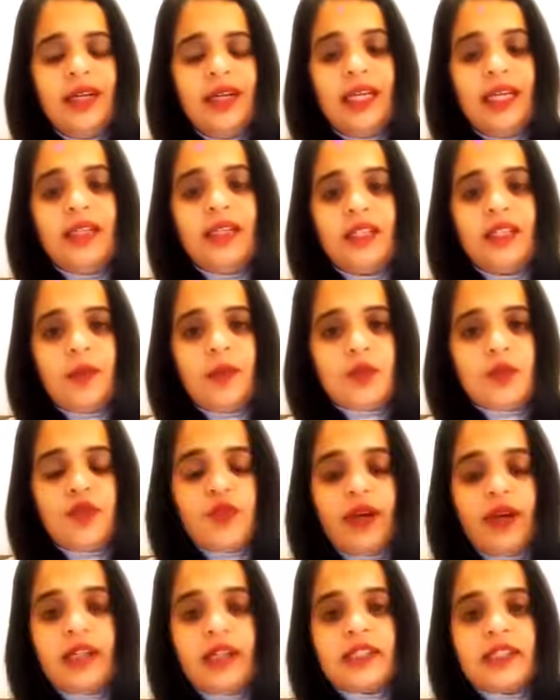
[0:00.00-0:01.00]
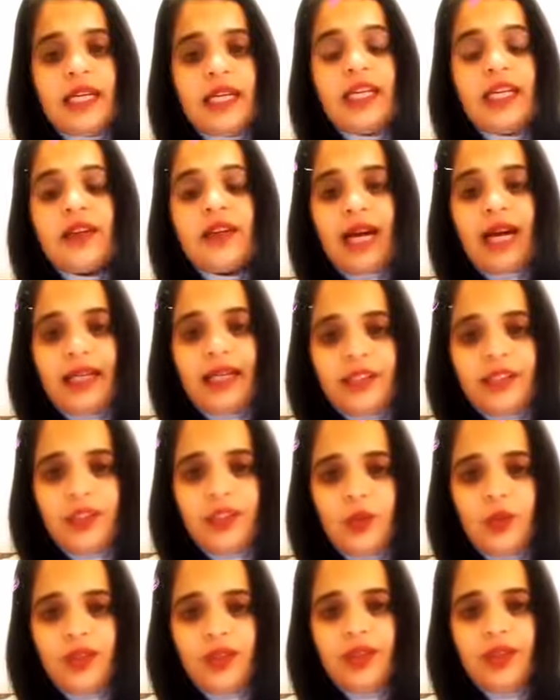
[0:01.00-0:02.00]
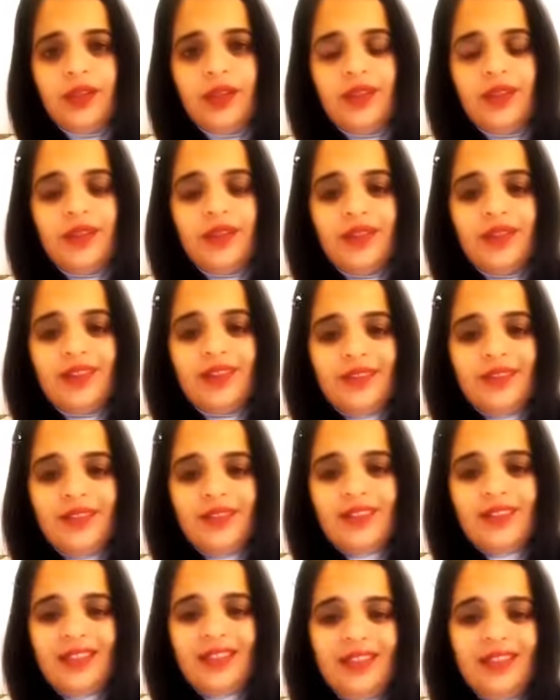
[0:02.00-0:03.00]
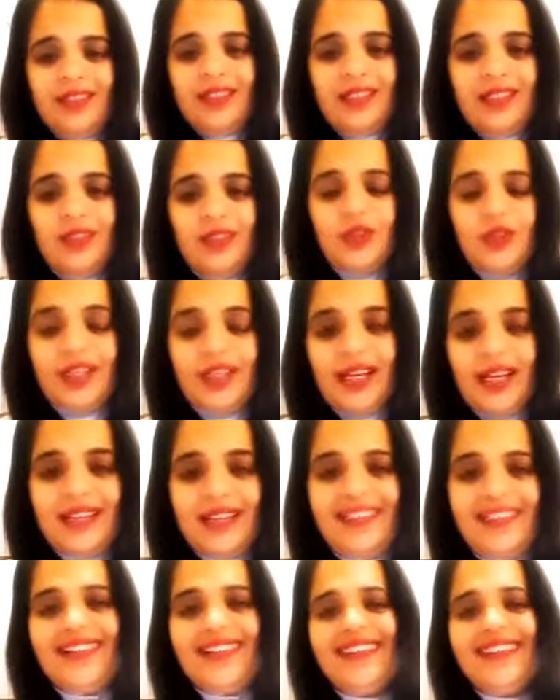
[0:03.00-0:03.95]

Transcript: in terms of understanding gratitude, yin to yang.